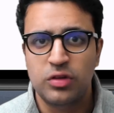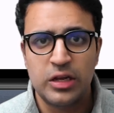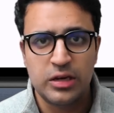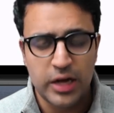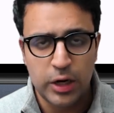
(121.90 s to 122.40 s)

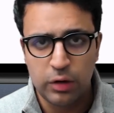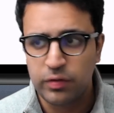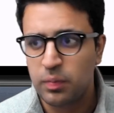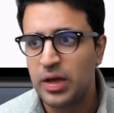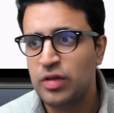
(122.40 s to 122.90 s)
the title of
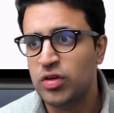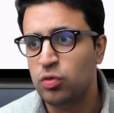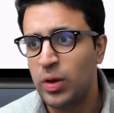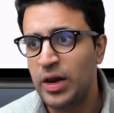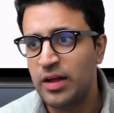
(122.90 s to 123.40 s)
the page, as
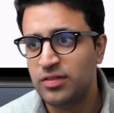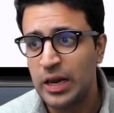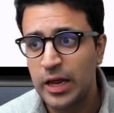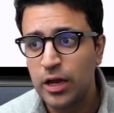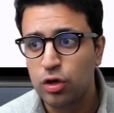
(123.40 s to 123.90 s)
well as a
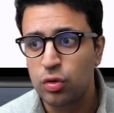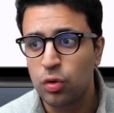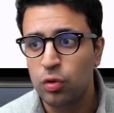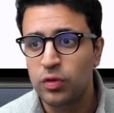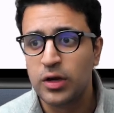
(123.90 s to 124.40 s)
link to
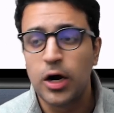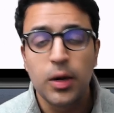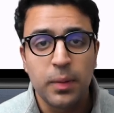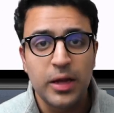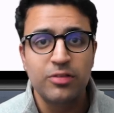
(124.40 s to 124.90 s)
go to the
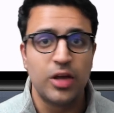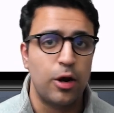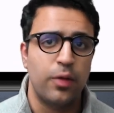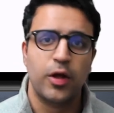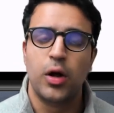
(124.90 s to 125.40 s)
cart page. And
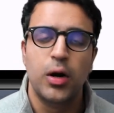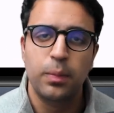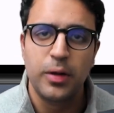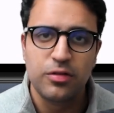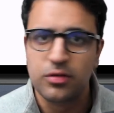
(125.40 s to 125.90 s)
on the cart
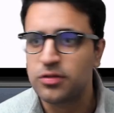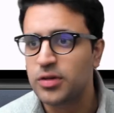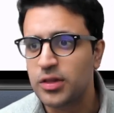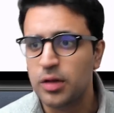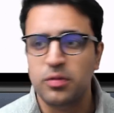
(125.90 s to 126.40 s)
page, there's
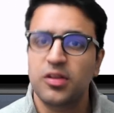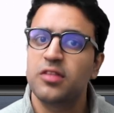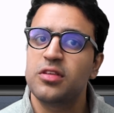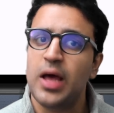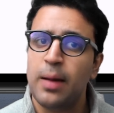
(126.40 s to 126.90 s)
nothing
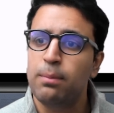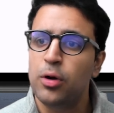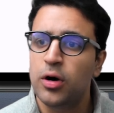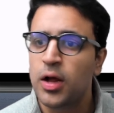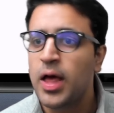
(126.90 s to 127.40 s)
besides an app
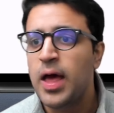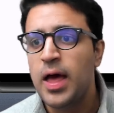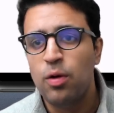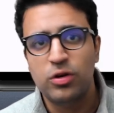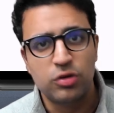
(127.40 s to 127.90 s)
bar,
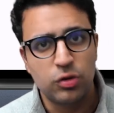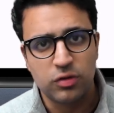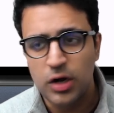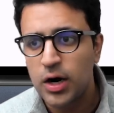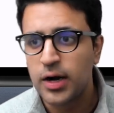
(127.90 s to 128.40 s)
which shows
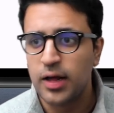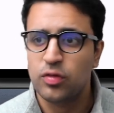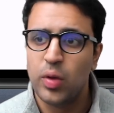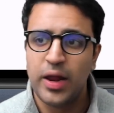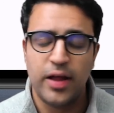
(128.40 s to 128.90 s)
cart, as
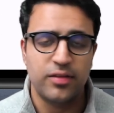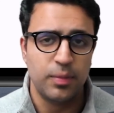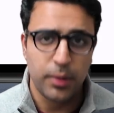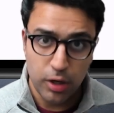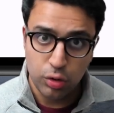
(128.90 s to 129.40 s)
well as a
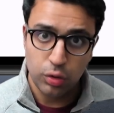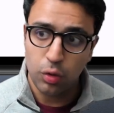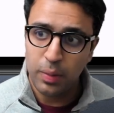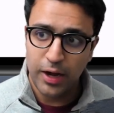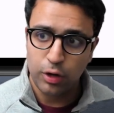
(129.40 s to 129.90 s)
button to go
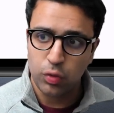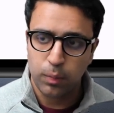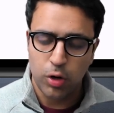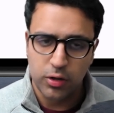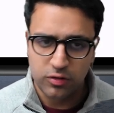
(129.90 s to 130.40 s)
back to our
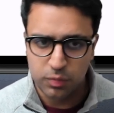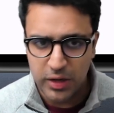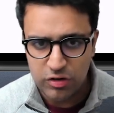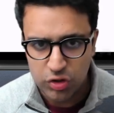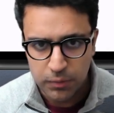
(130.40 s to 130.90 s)
products
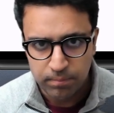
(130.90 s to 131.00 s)
page.